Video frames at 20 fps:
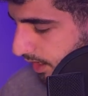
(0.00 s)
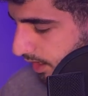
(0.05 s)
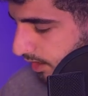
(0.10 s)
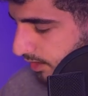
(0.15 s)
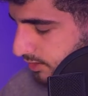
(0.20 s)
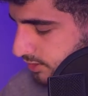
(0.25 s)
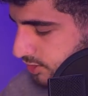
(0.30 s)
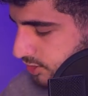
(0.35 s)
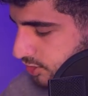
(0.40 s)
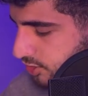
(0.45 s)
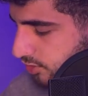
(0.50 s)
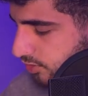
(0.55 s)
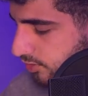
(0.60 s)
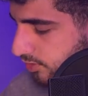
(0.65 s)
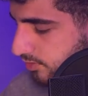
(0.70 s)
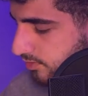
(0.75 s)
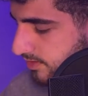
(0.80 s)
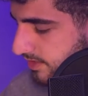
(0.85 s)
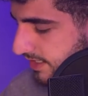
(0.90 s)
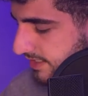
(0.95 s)
I show
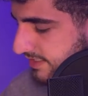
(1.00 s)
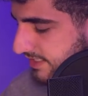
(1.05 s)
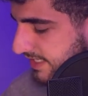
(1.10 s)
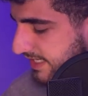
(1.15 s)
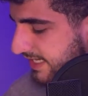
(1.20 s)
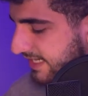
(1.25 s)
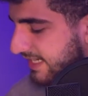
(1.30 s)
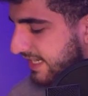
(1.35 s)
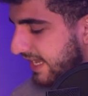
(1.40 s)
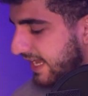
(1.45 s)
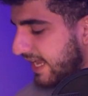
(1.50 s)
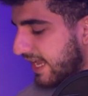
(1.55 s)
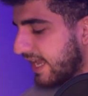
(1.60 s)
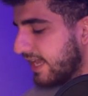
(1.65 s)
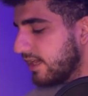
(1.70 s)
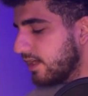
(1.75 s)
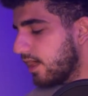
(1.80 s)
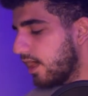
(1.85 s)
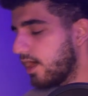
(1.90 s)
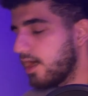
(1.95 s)
you that in
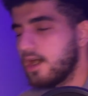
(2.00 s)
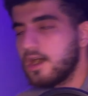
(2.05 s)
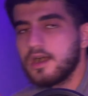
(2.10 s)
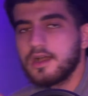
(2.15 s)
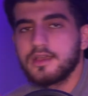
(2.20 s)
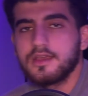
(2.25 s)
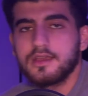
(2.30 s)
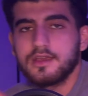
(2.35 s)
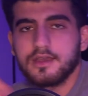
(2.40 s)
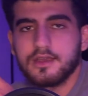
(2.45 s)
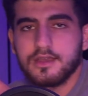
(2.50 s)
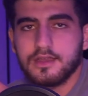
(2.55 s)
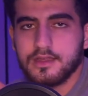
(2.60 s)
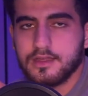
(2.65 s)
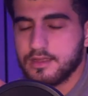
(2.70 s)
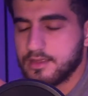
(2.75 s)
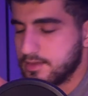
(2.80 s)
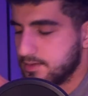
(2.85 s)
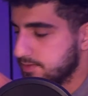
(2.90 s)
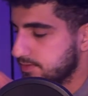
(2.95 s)
ai,
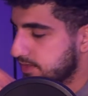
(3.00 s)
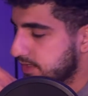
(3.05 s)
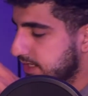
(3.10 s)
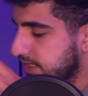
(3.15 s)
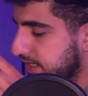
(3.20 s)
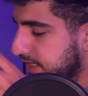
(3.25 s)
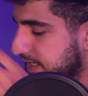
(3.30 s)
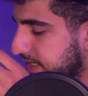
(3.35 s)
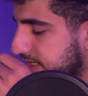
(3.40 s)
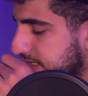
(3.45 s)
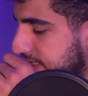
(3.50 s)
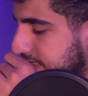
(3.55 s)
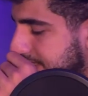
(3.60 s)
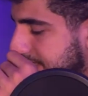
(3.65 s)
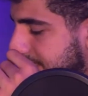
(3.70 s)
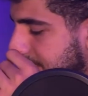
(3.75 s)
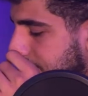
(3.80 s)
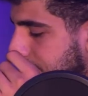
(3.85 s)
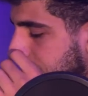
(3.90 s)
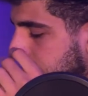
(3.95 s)

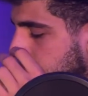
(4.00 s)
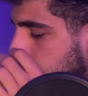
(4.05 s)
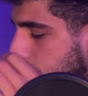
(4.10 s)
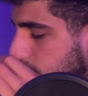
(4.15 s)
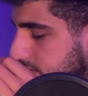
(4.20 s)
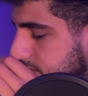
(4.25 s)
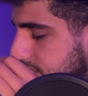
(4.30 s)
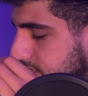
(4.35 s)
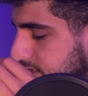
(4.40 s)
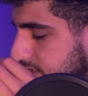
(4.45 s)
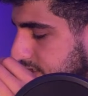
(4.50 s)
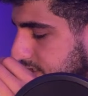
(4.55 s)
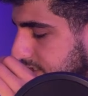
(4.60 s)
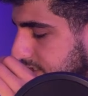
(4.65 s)
the most